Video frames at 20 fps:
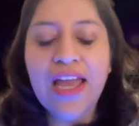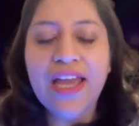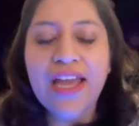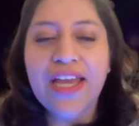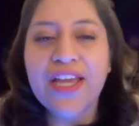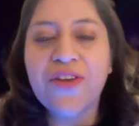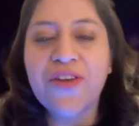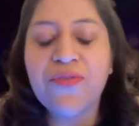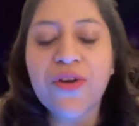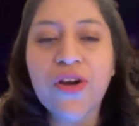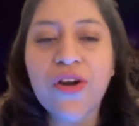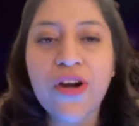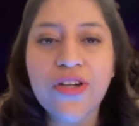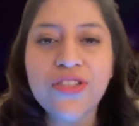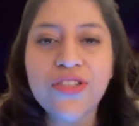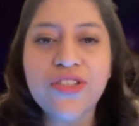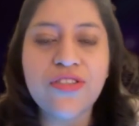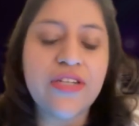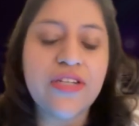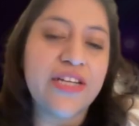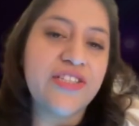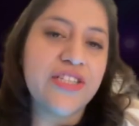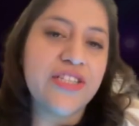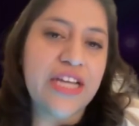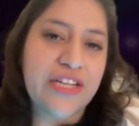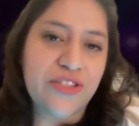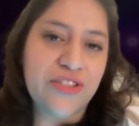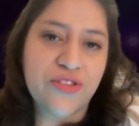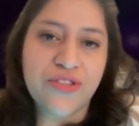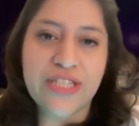In regards to
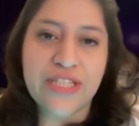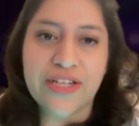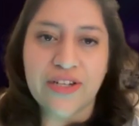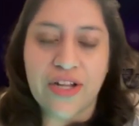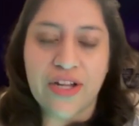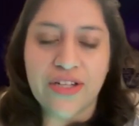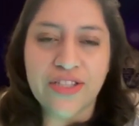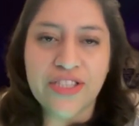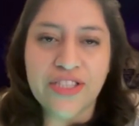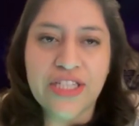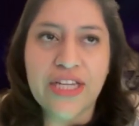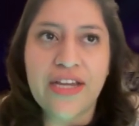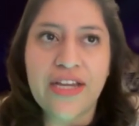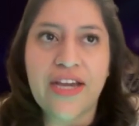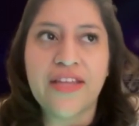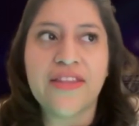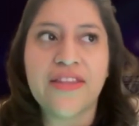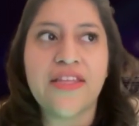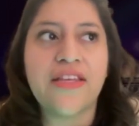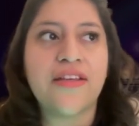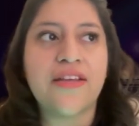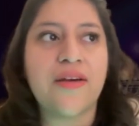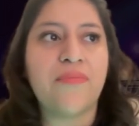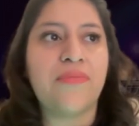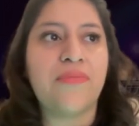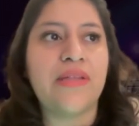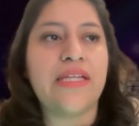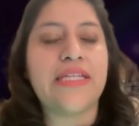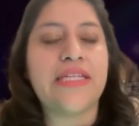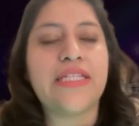educational technology, I think
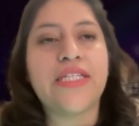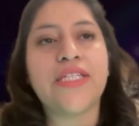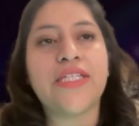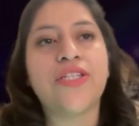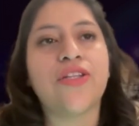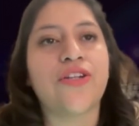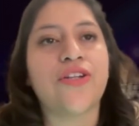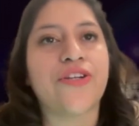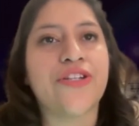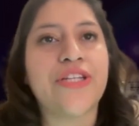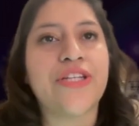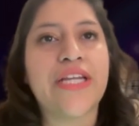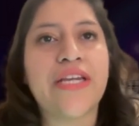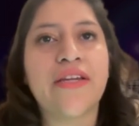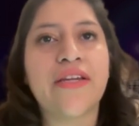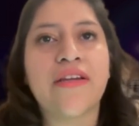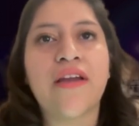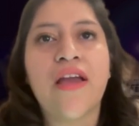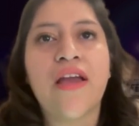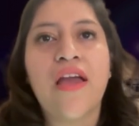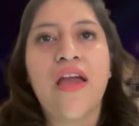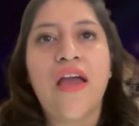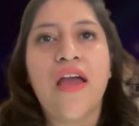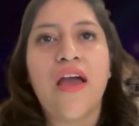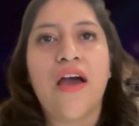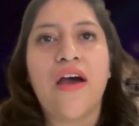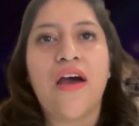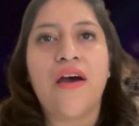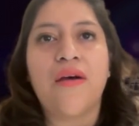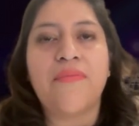blended learning
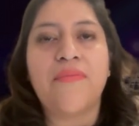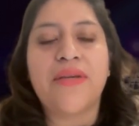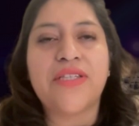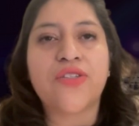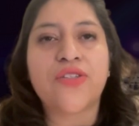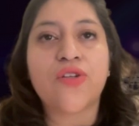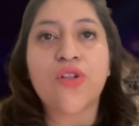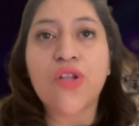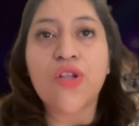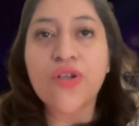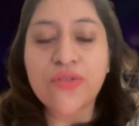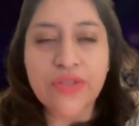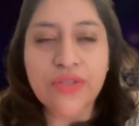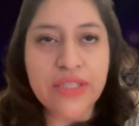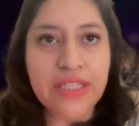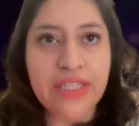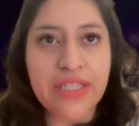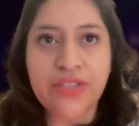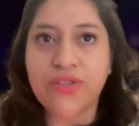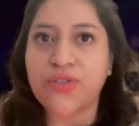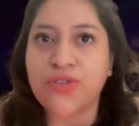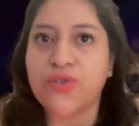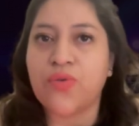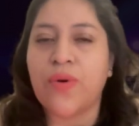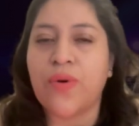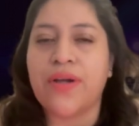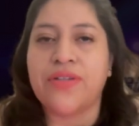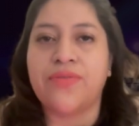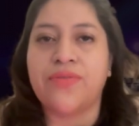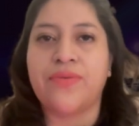is closely
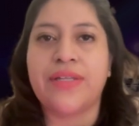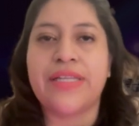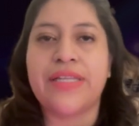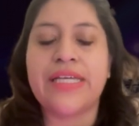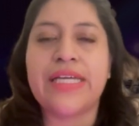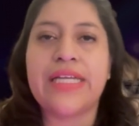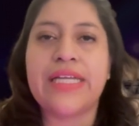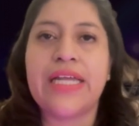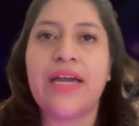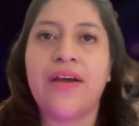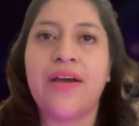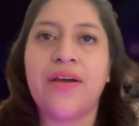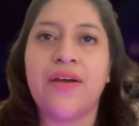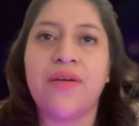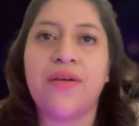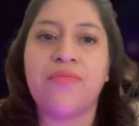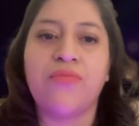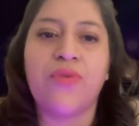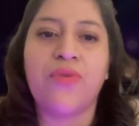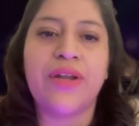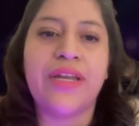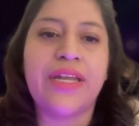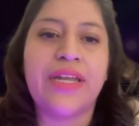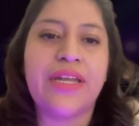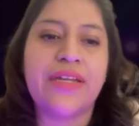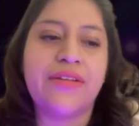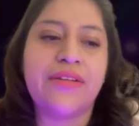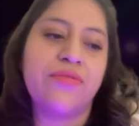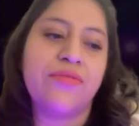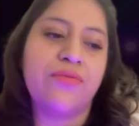intertwined with it.
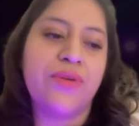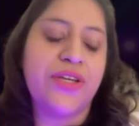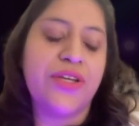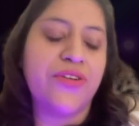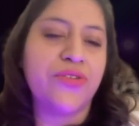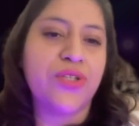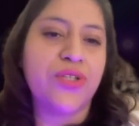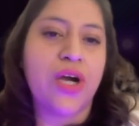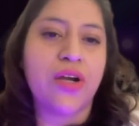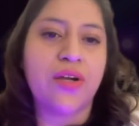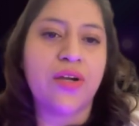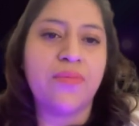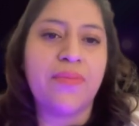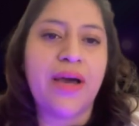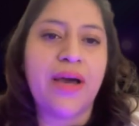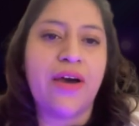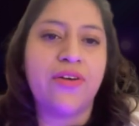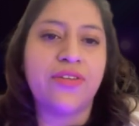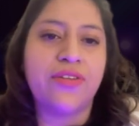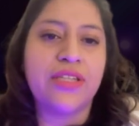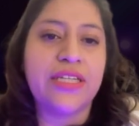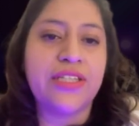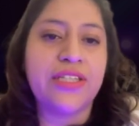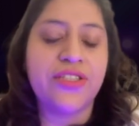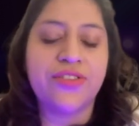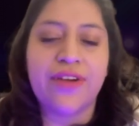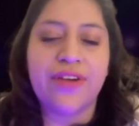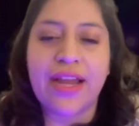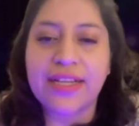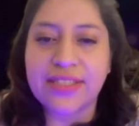When you talk about the
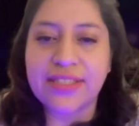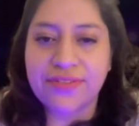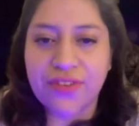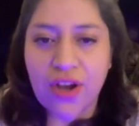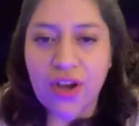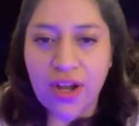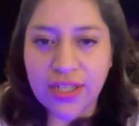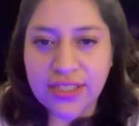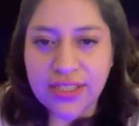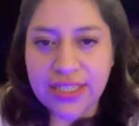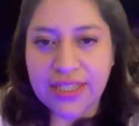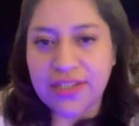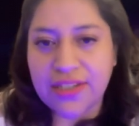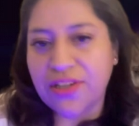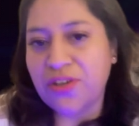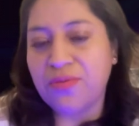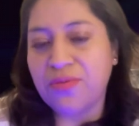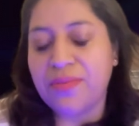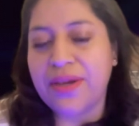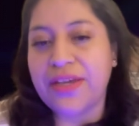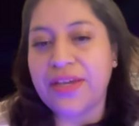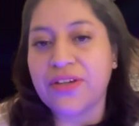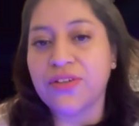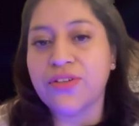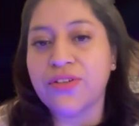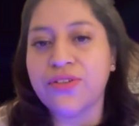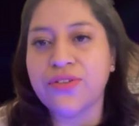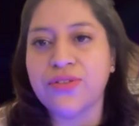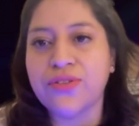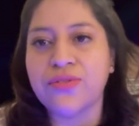interactive content, you may
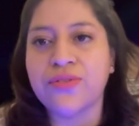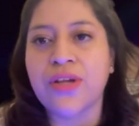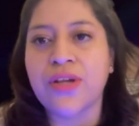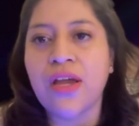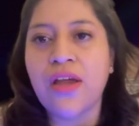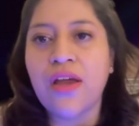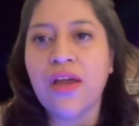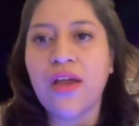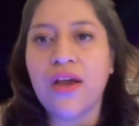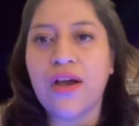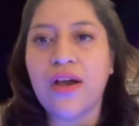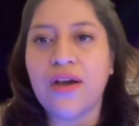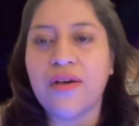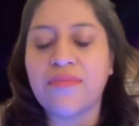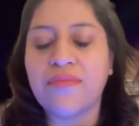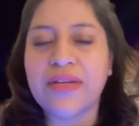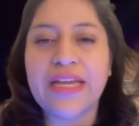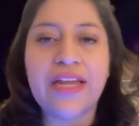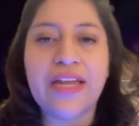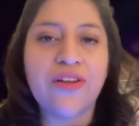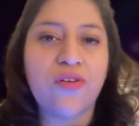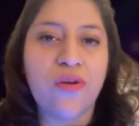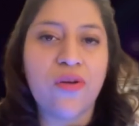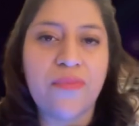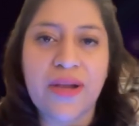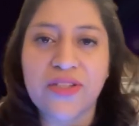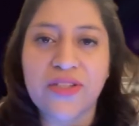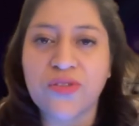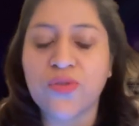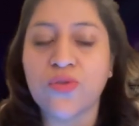include, again, going
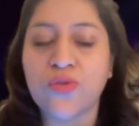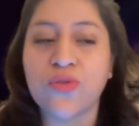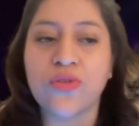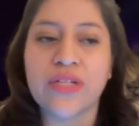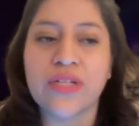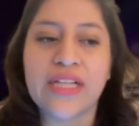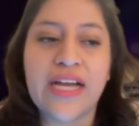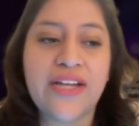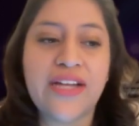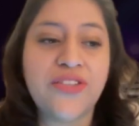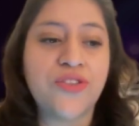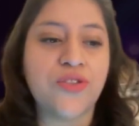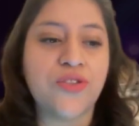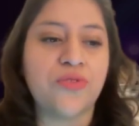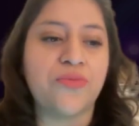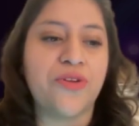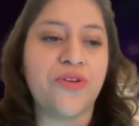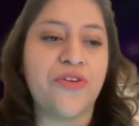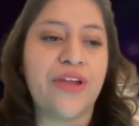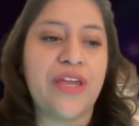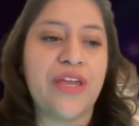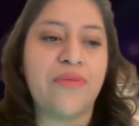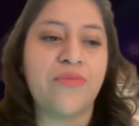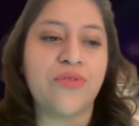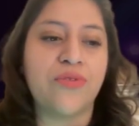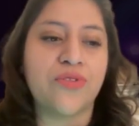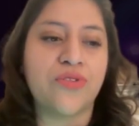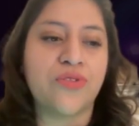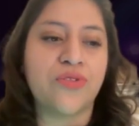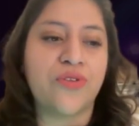back to Google Classroom, you're
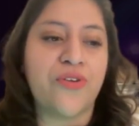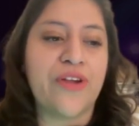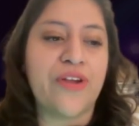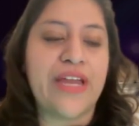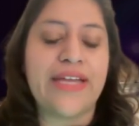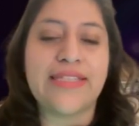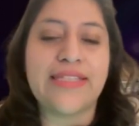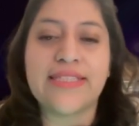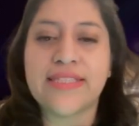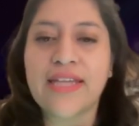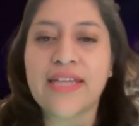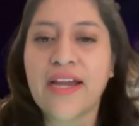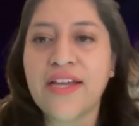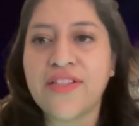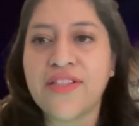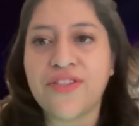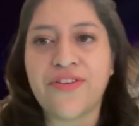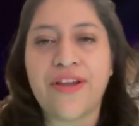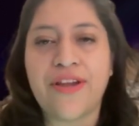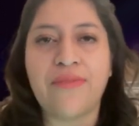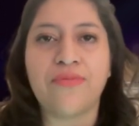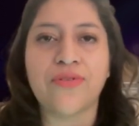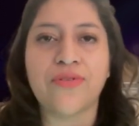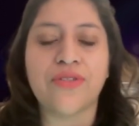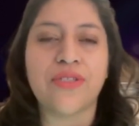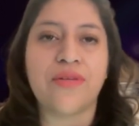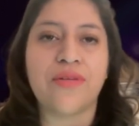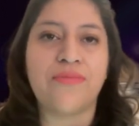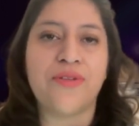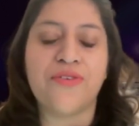able to create sites, you're able
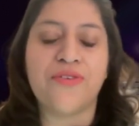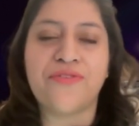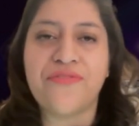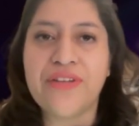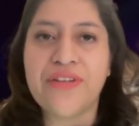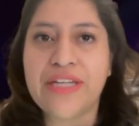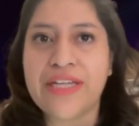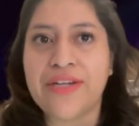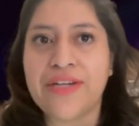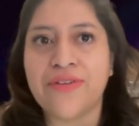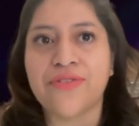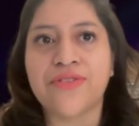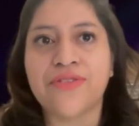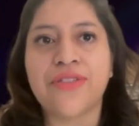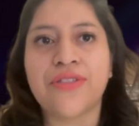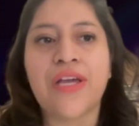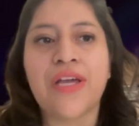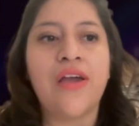to upload videos,